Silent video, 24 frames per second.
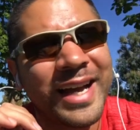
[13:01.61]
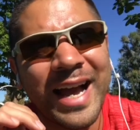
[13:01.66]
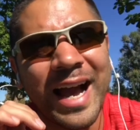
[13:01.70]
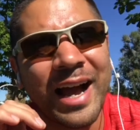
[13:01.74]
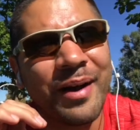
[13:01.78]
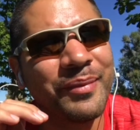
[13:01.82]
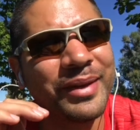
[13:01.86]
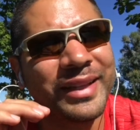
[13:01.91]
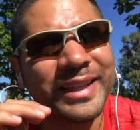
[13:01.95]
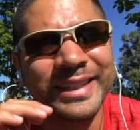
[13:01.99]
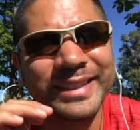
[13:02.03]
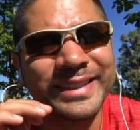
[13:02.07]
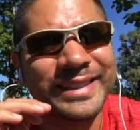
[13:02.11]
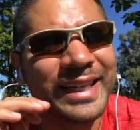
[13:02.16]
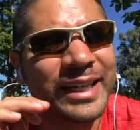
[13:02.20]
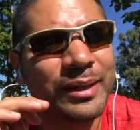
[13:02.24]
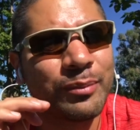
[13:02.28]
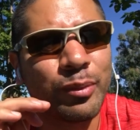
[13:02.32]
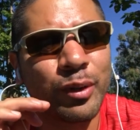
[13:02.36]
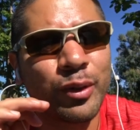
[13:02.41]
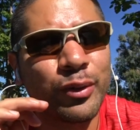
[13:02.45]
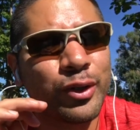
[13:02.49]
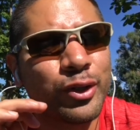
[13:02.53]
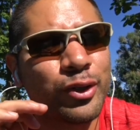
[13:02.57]
I'm in the same
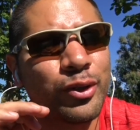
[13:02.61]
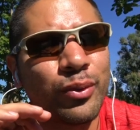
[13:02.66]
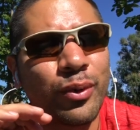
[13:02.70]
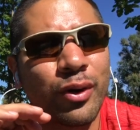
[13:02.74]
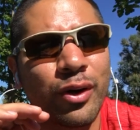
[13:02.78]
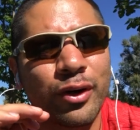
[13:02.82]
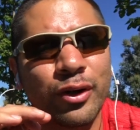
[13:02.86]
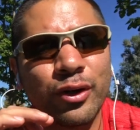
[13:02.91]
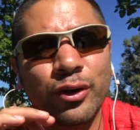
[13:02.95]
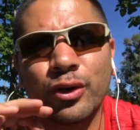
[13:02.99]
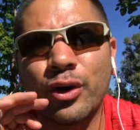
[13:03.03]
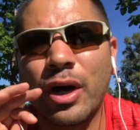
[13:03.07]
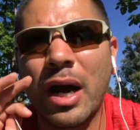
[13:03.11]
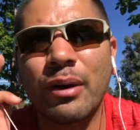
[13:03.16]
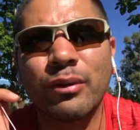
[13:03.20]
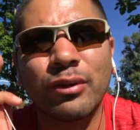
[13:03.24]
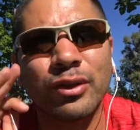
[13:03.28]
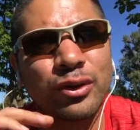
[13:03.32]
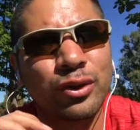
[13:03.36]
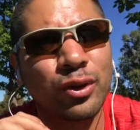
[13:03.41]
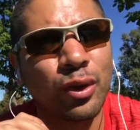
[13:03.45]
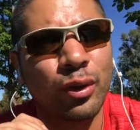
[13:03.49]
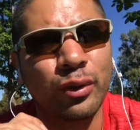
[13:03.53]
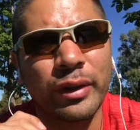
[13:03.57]
boat you are. You know, I
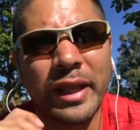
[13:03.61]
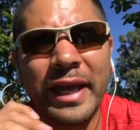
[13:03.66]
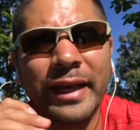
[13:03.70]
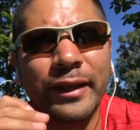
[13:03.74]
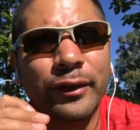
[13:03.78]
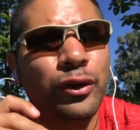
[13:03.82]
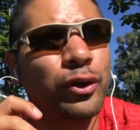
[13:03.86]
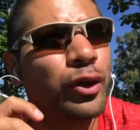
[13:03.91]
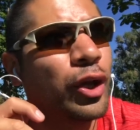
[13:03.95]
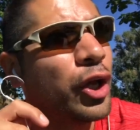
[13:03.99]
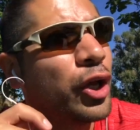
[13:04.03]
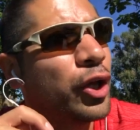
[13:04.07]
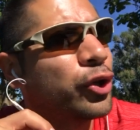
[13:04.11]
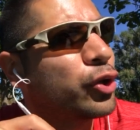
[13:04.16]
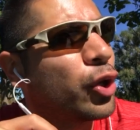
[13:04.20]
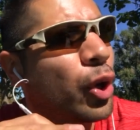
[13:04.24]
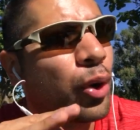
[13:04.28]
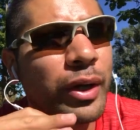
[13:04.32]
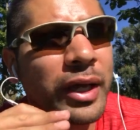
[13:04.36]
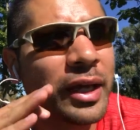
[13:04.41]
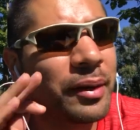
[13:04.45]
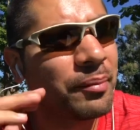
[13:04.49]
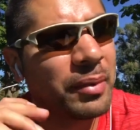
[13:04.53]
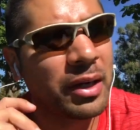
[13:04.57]
was told, hey,
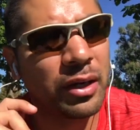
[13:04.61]
don't get